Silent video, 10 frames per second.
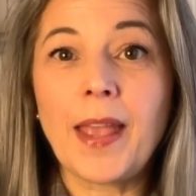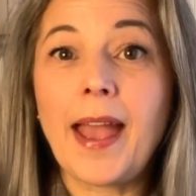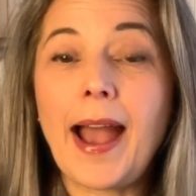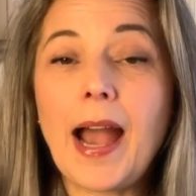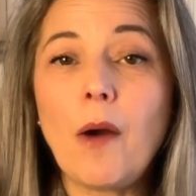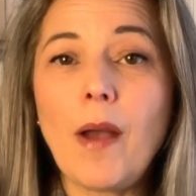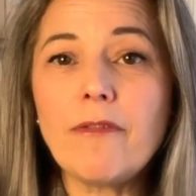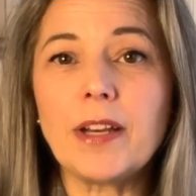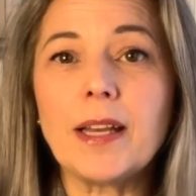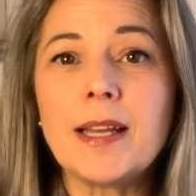
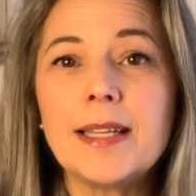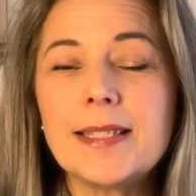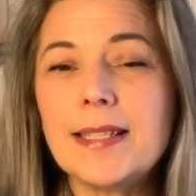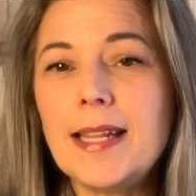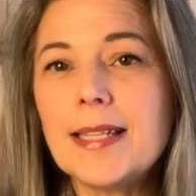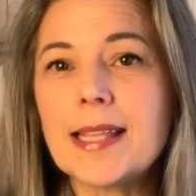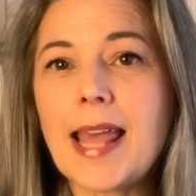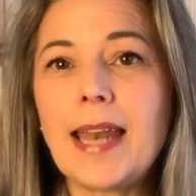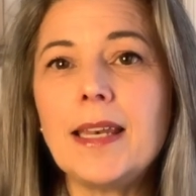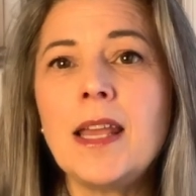However, since
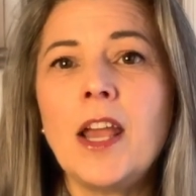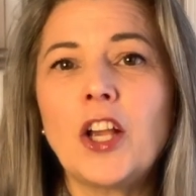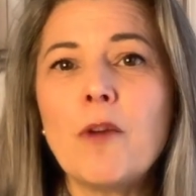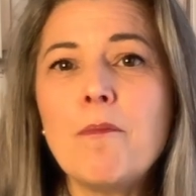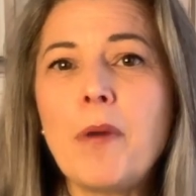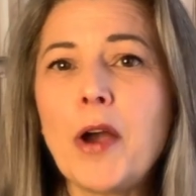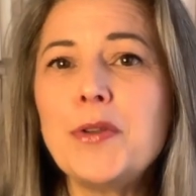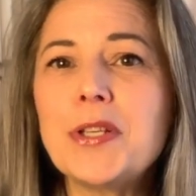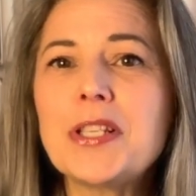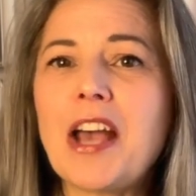then,
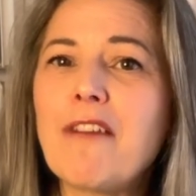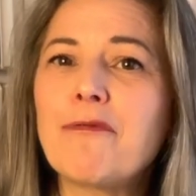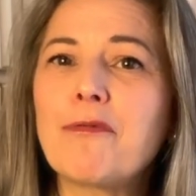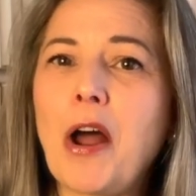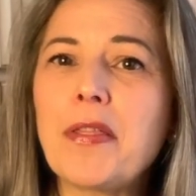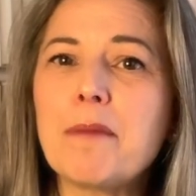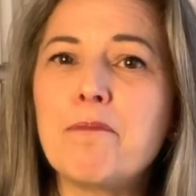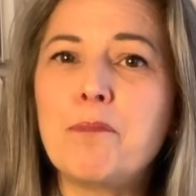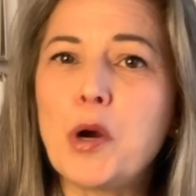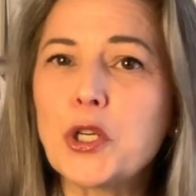composers have rather
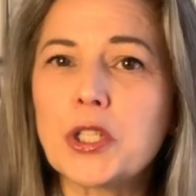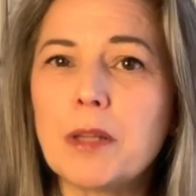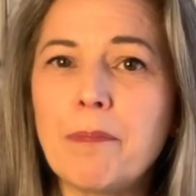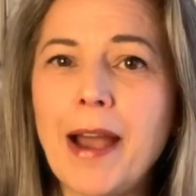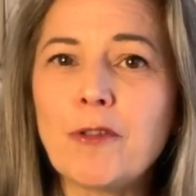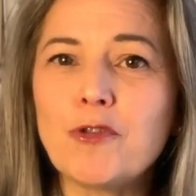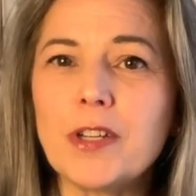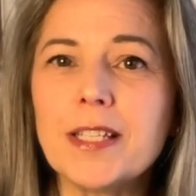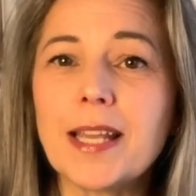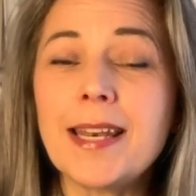pushed the
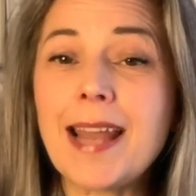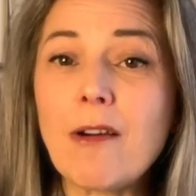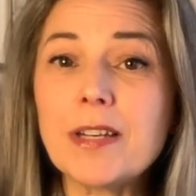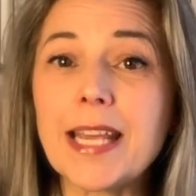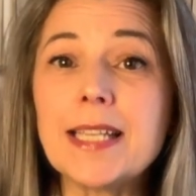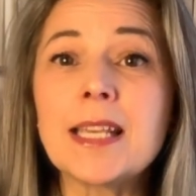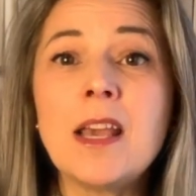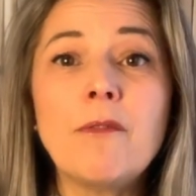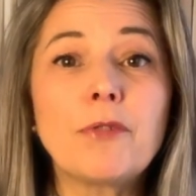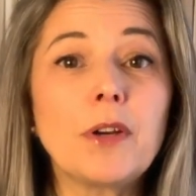boundaries, and nowadays,
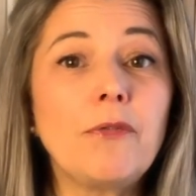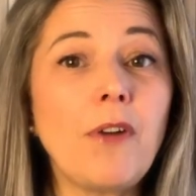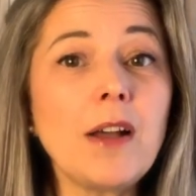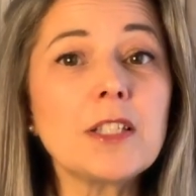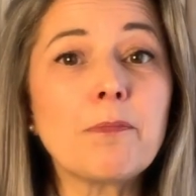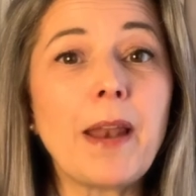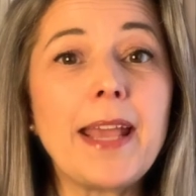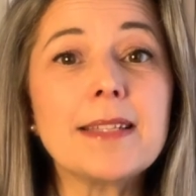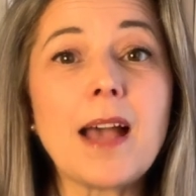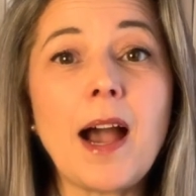for advanced
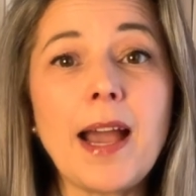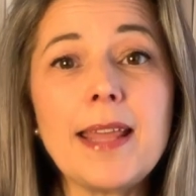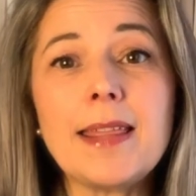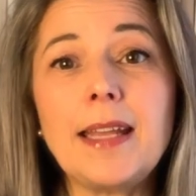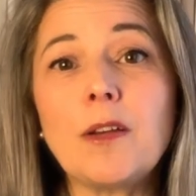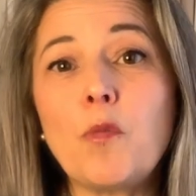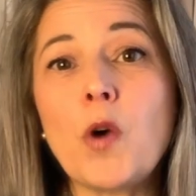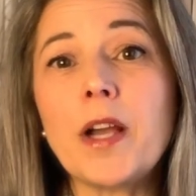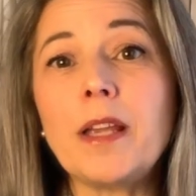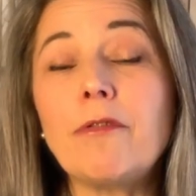players, I think that
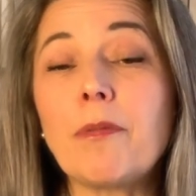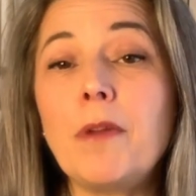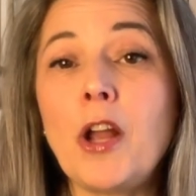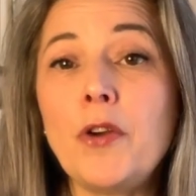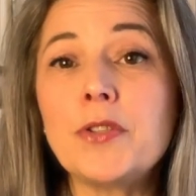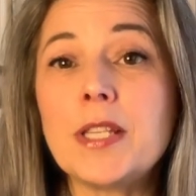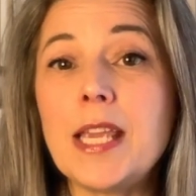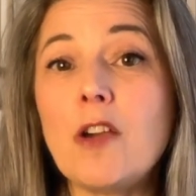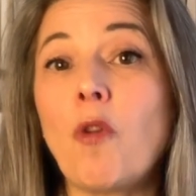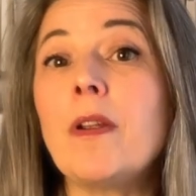working from low
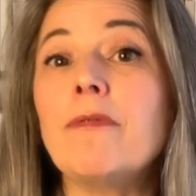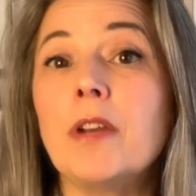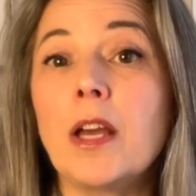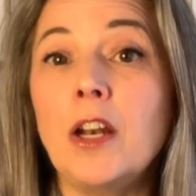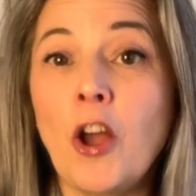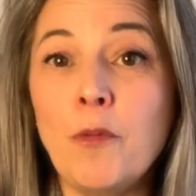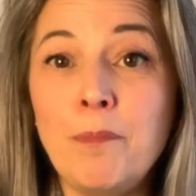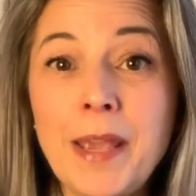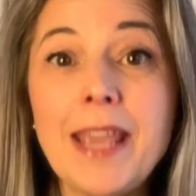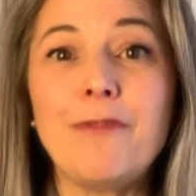C, or even a low
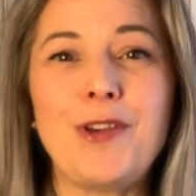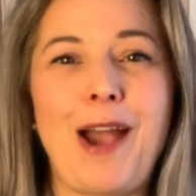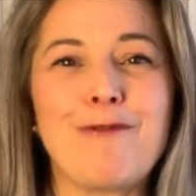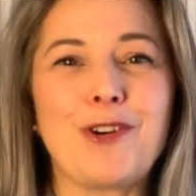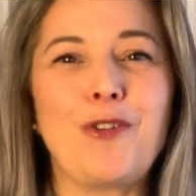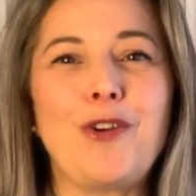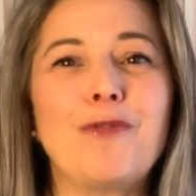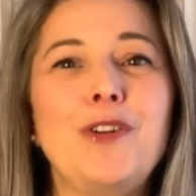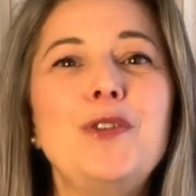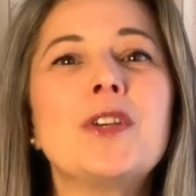B if you have one on your
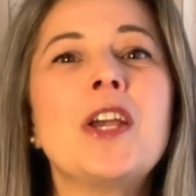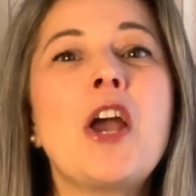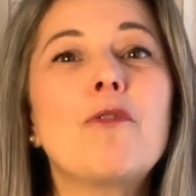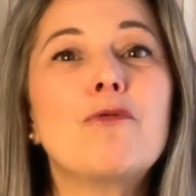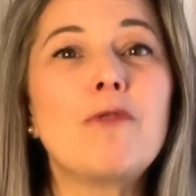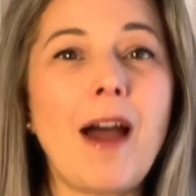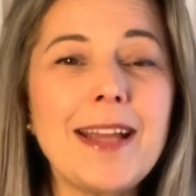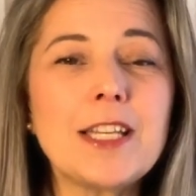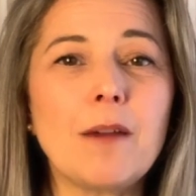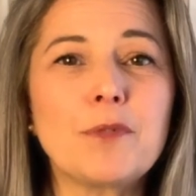flute,
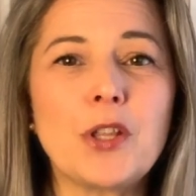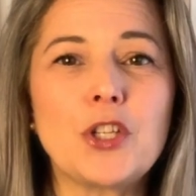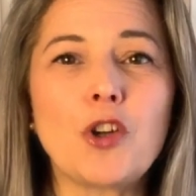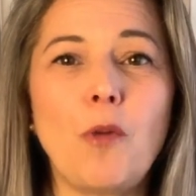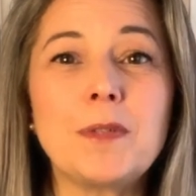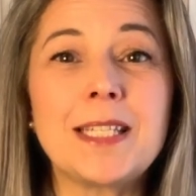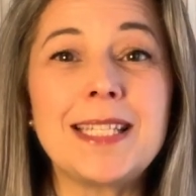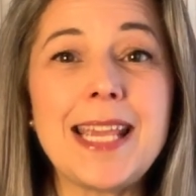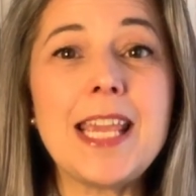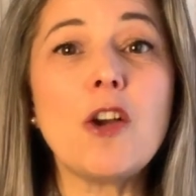right up to the top
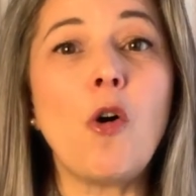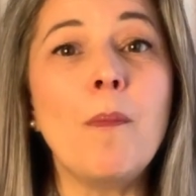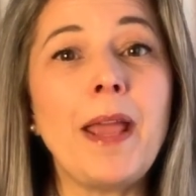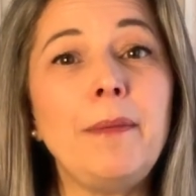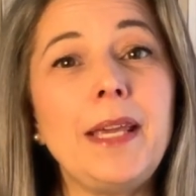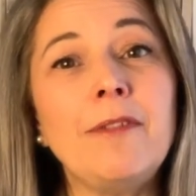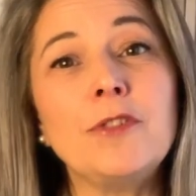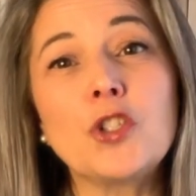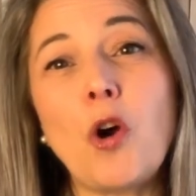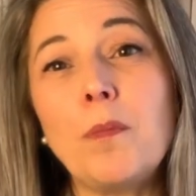C or maybe
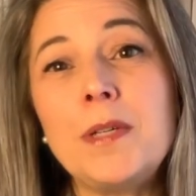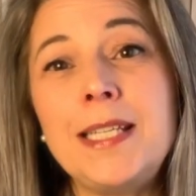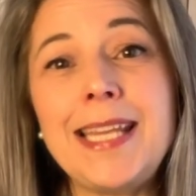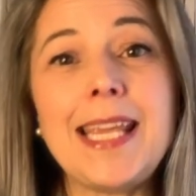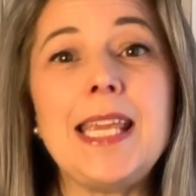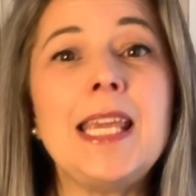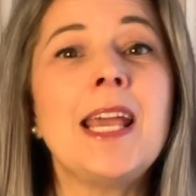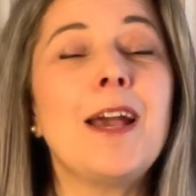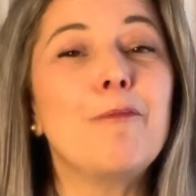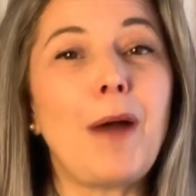even top D
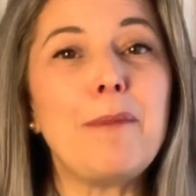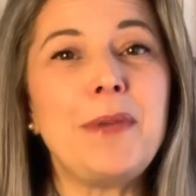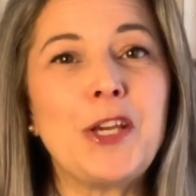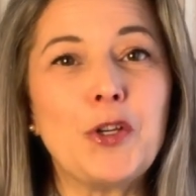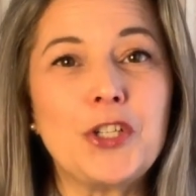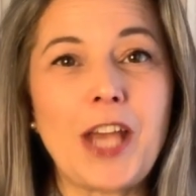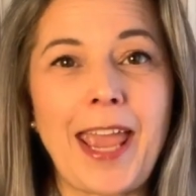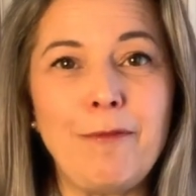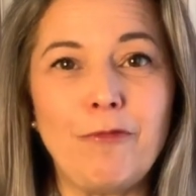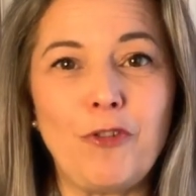might be good to
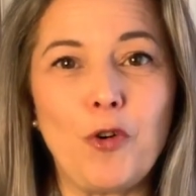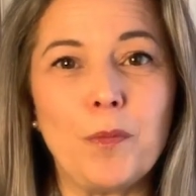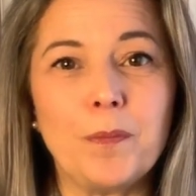aim for.